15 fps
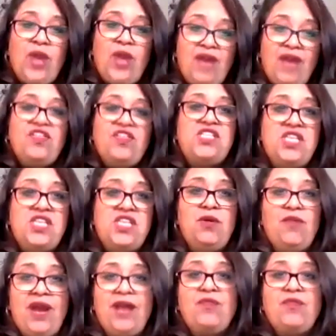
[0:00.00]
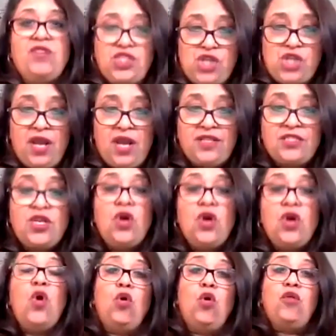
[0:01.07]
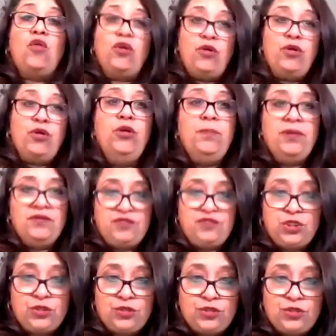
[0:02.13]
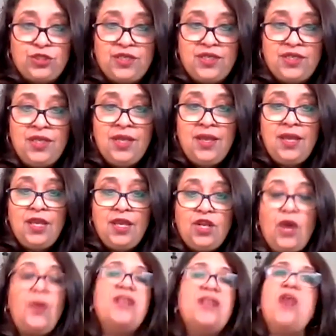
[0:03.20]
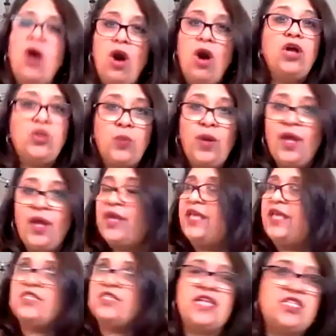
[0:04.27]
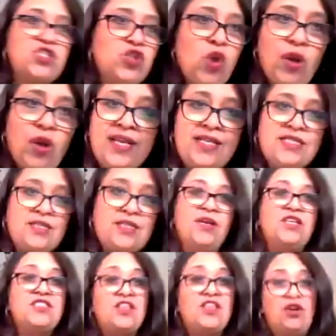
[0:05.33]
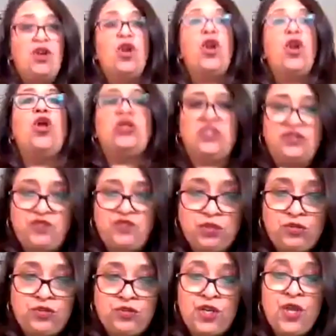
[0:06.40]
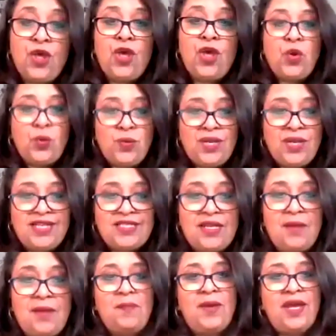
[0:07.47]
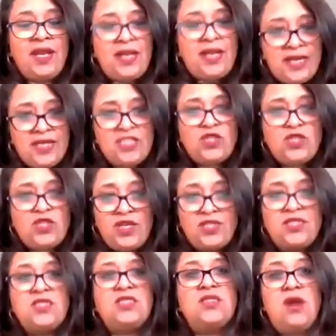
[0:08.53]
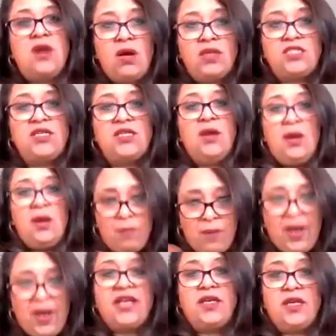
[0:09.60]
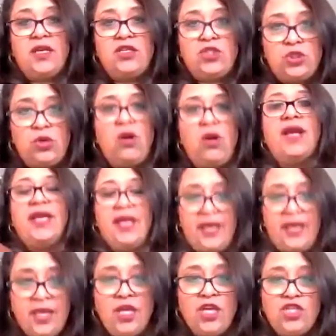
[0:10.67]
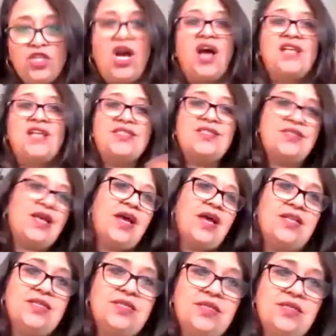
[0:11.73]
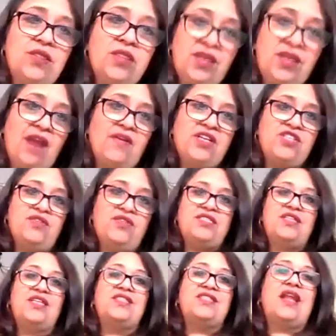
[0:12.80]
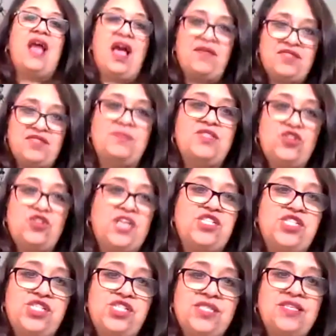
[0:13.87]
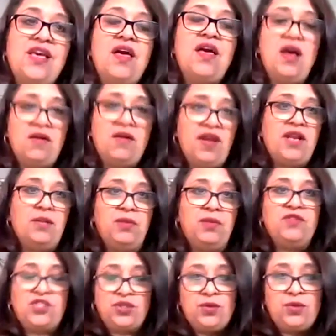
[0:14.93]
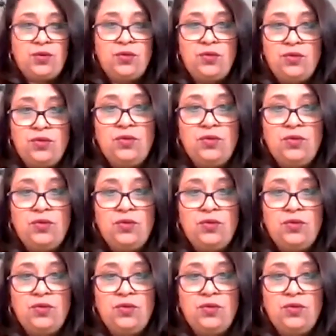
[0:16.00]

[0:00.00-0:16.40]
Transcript: we have the team around the child, or a group of children. It's hard work. It's not easy, because there are a lot of children who need it, but at least we can start by trying to understand characteristics and have some strategies available to